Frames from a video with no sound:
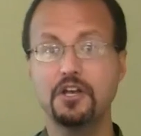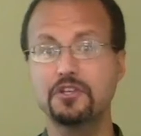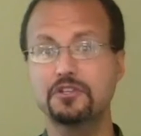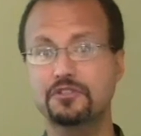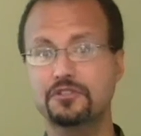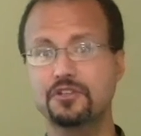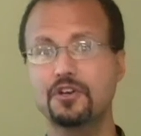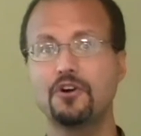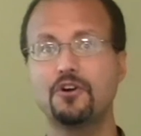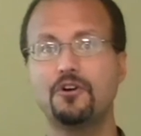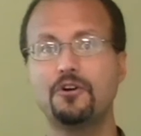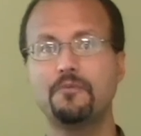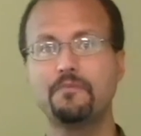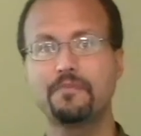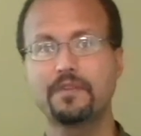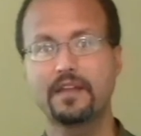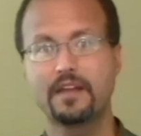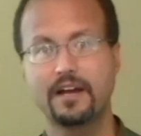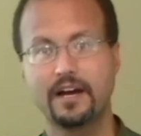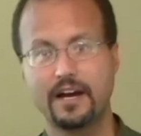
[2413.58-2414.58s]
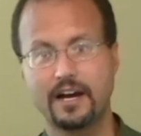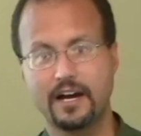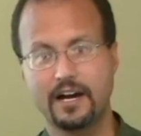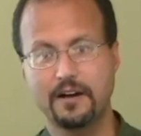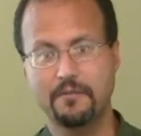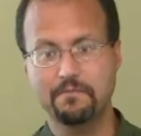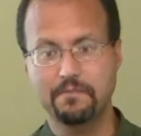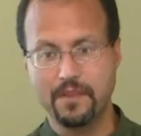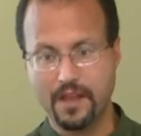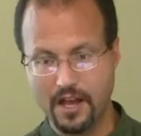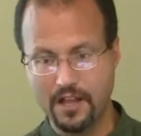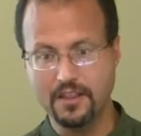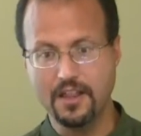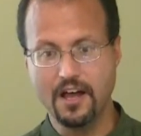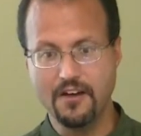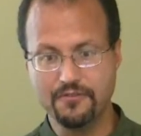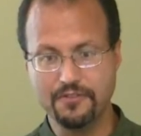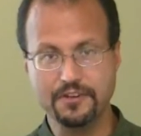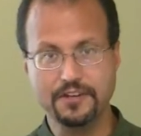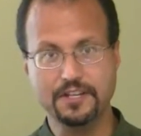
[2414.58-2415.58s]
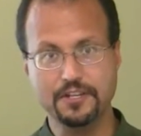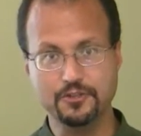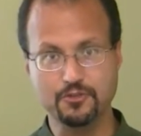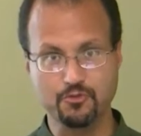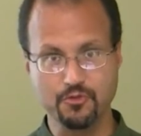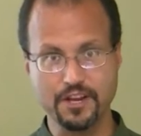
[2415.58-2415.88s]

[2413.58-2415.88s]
So Holofernes